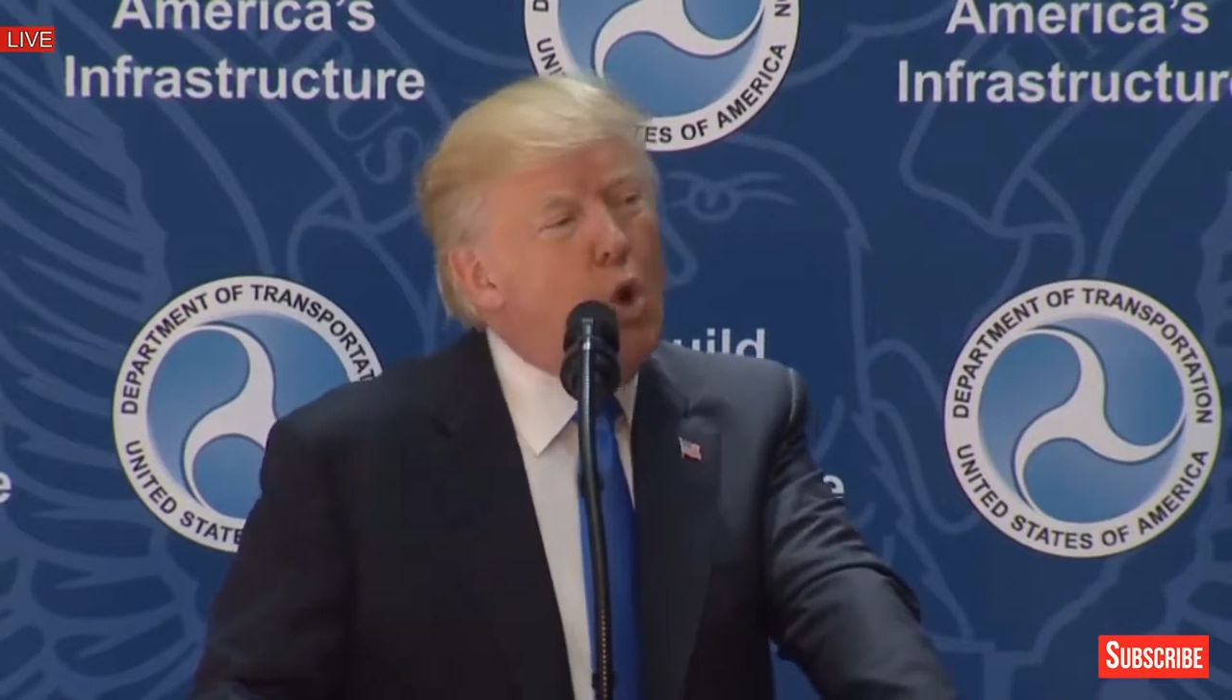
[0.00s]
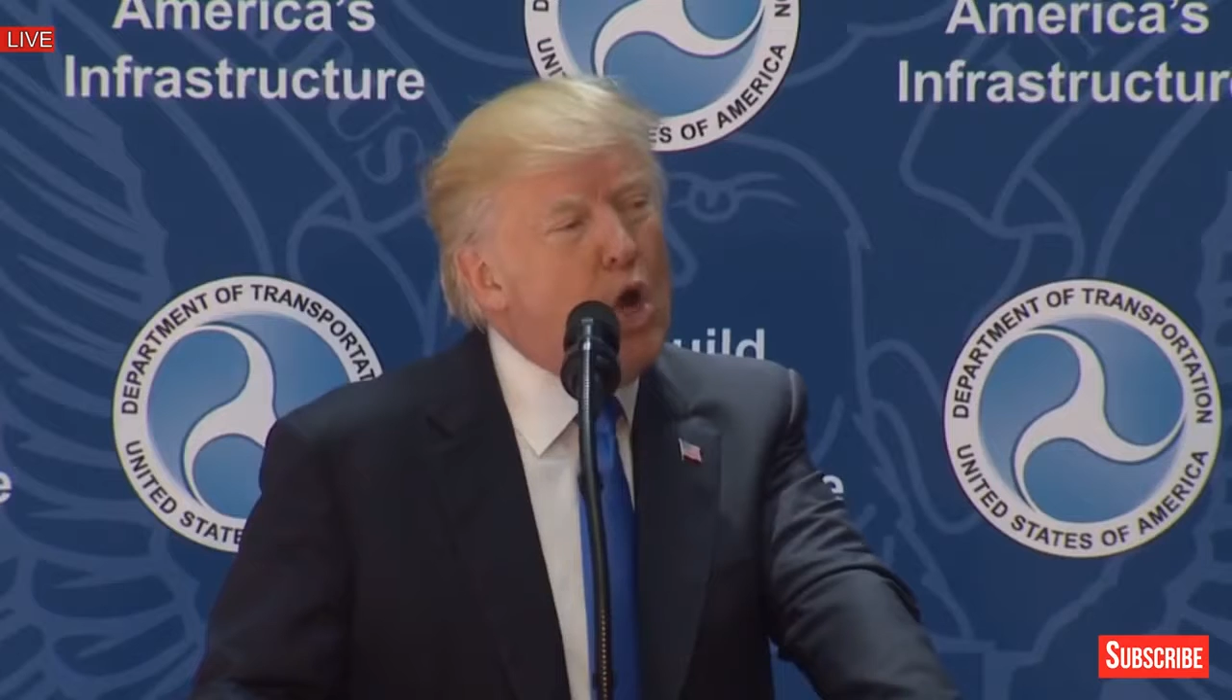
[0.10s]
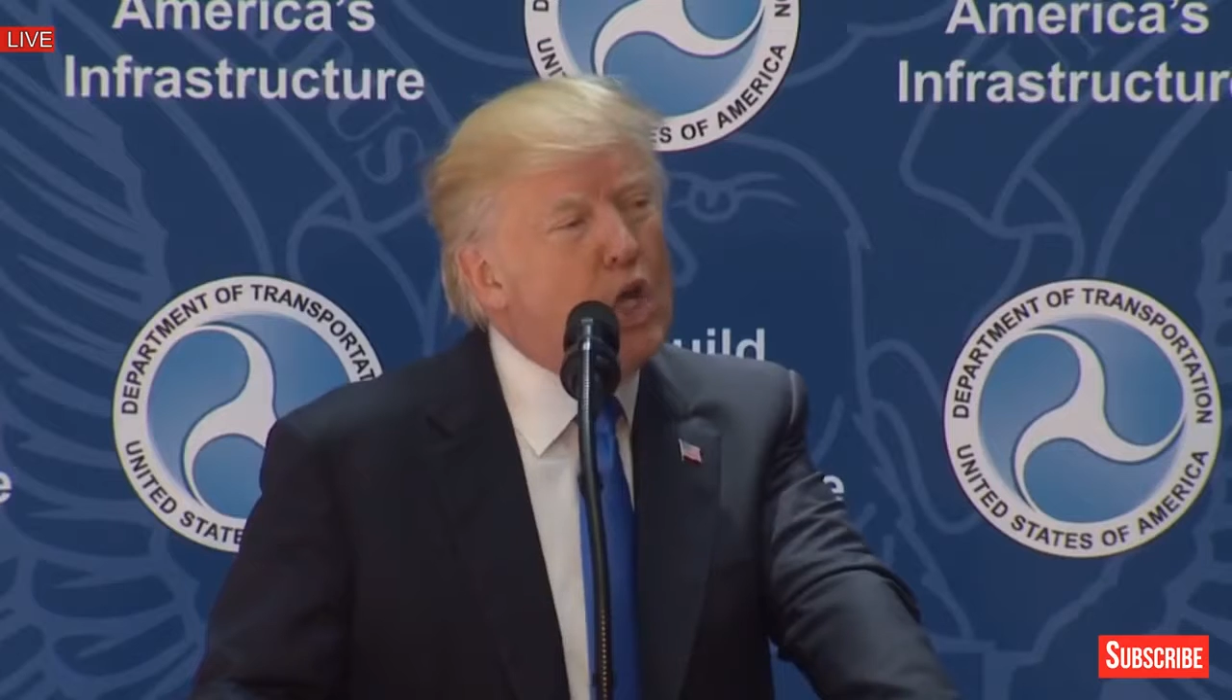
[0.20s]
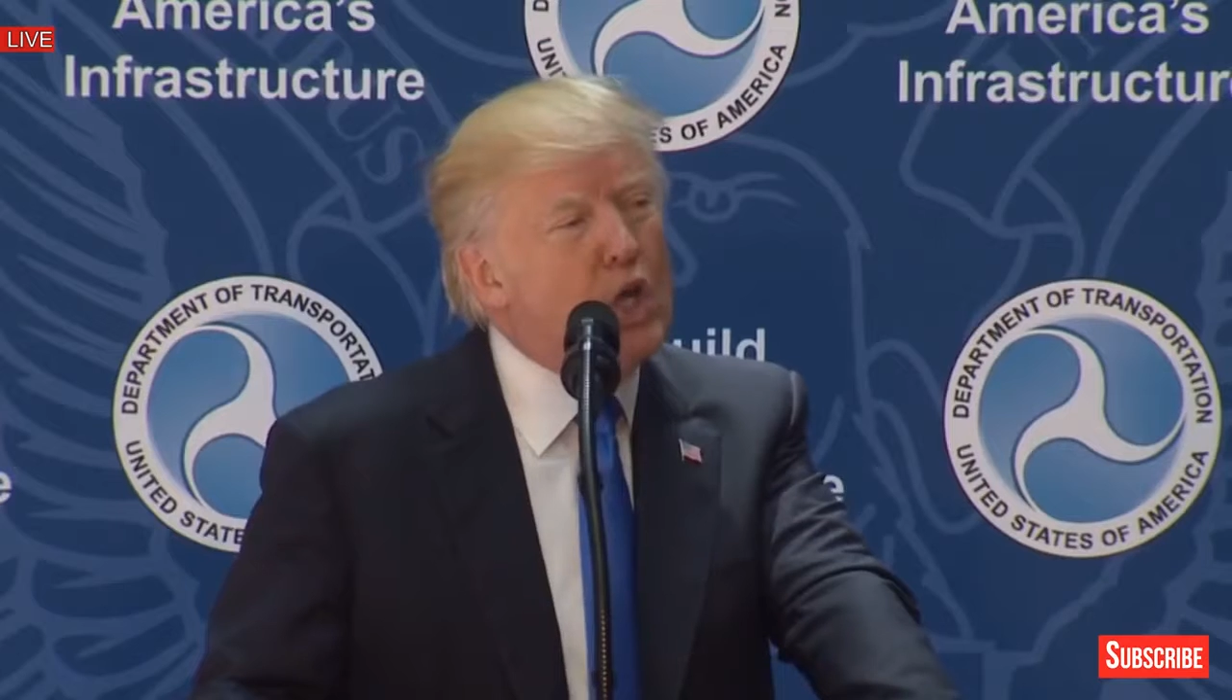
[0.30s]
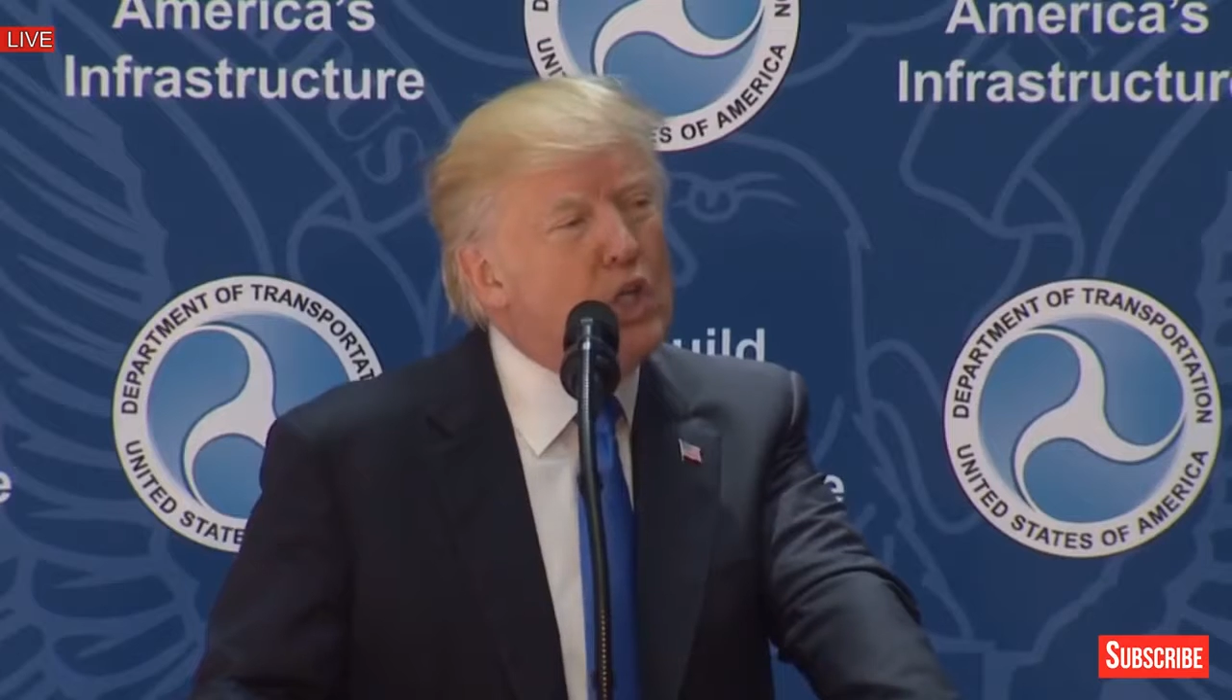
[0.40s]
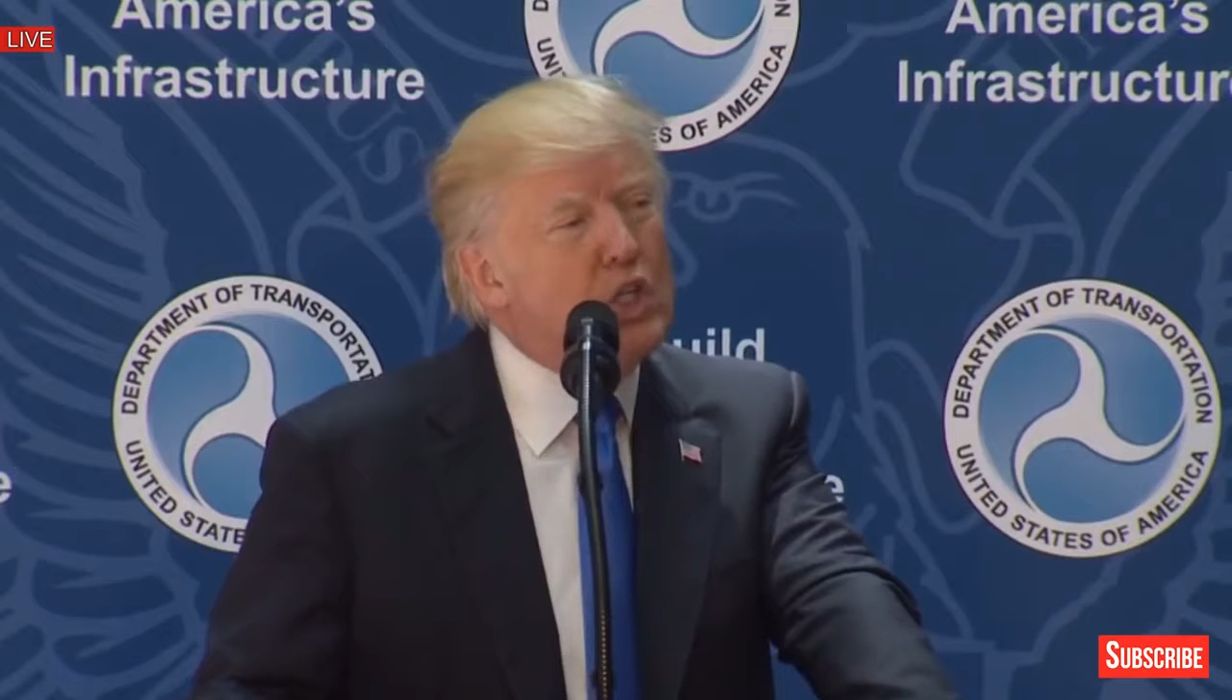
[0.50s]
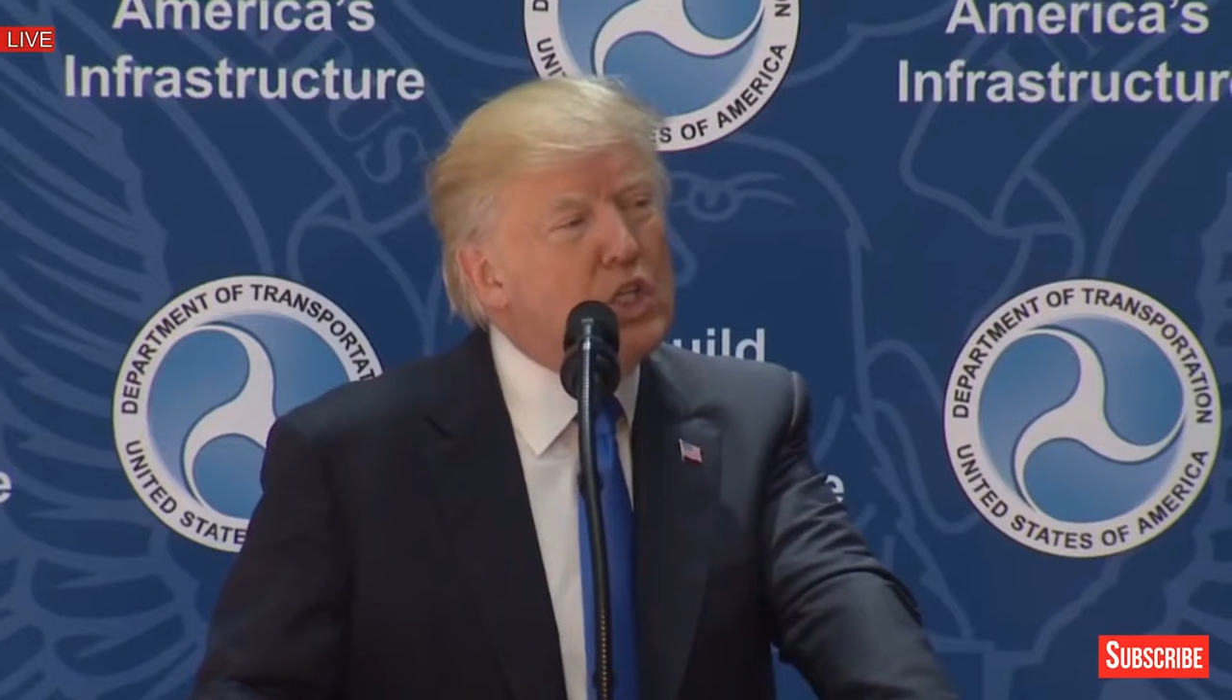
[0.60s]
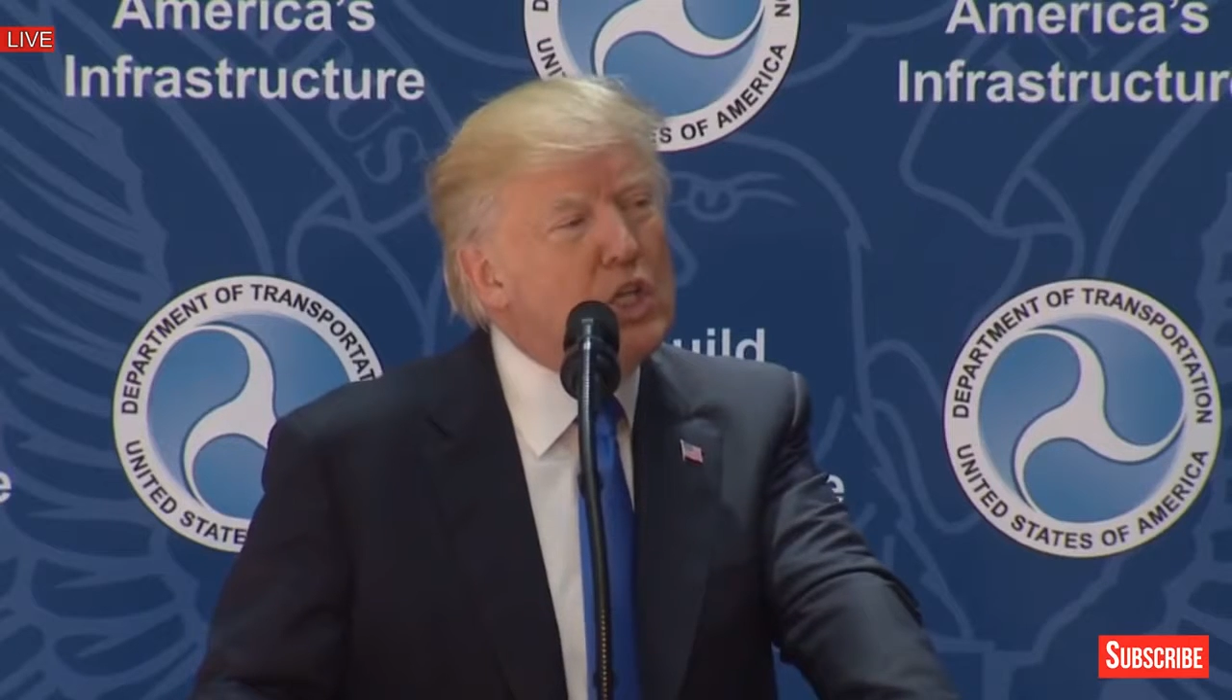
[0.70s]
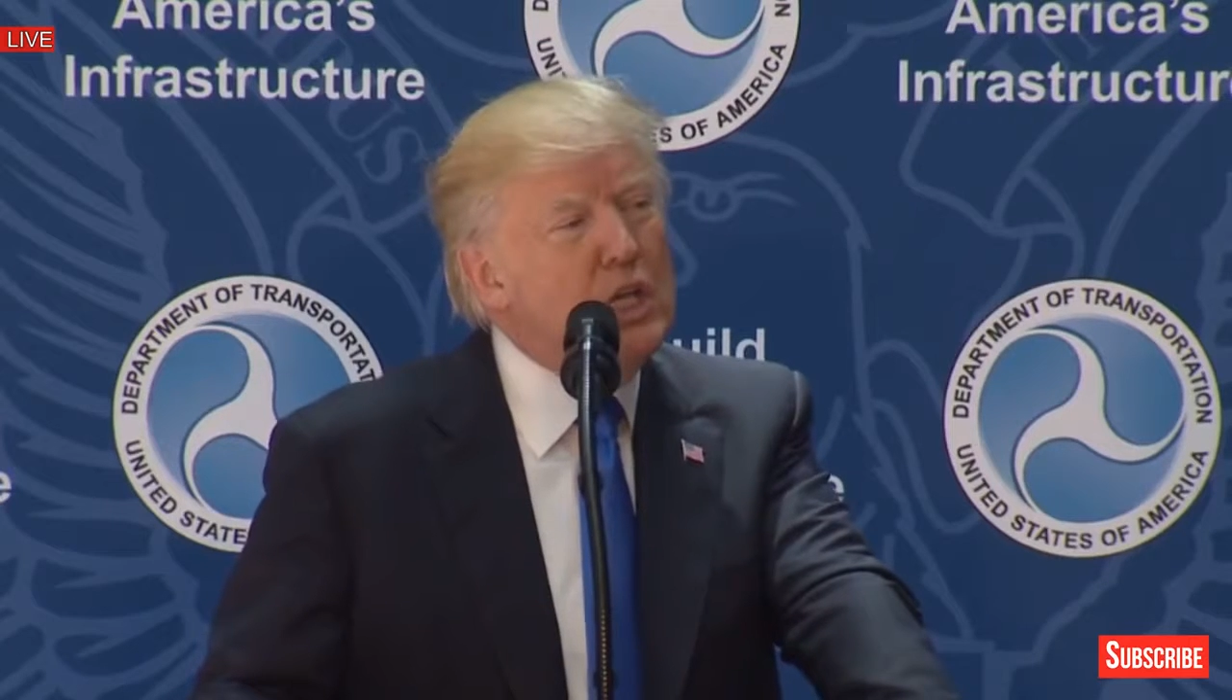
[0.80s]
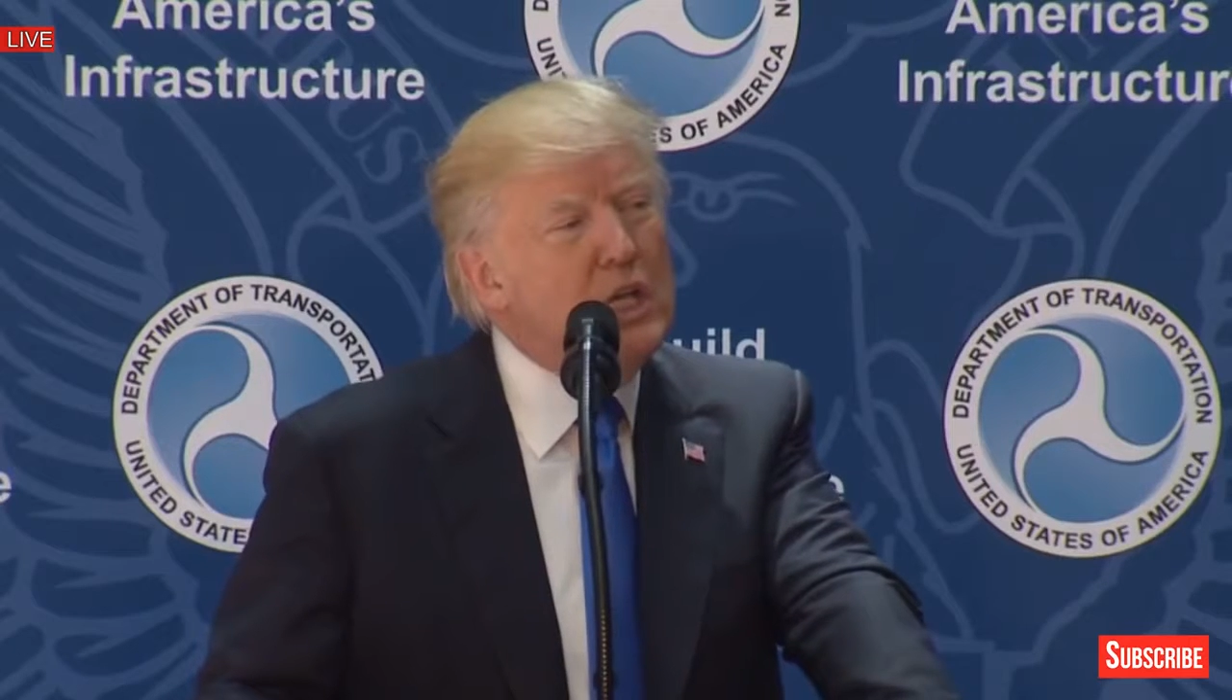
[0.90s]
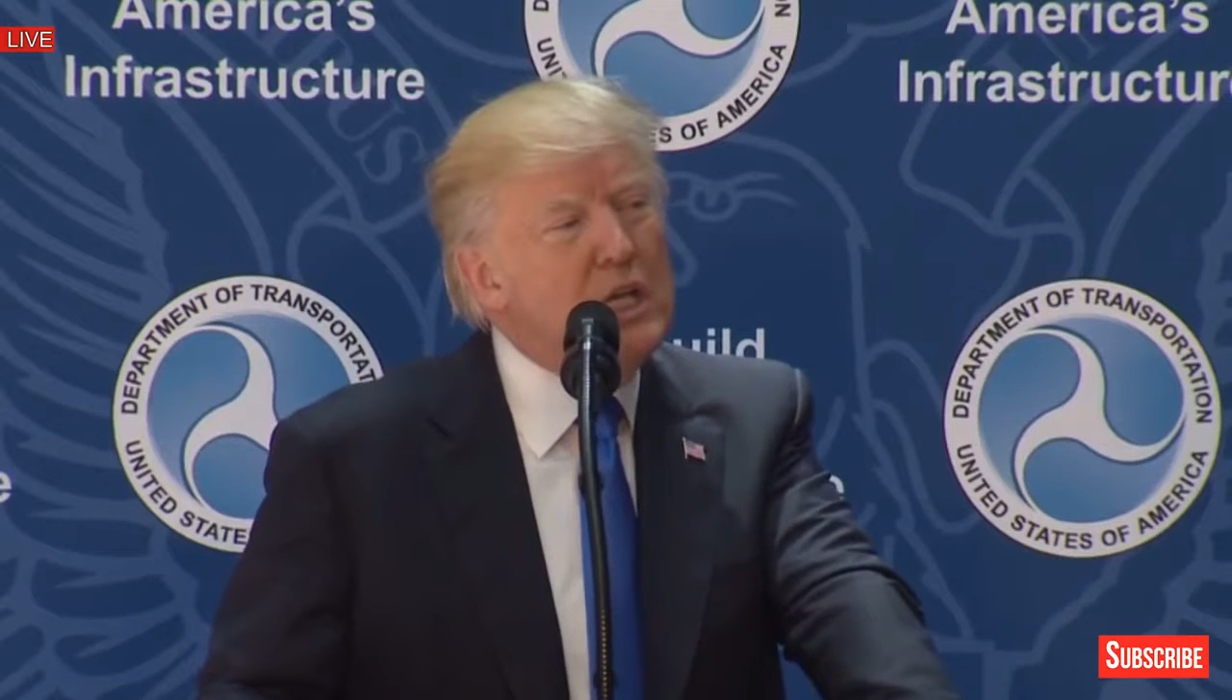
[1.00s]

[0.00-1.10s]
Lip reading: workers,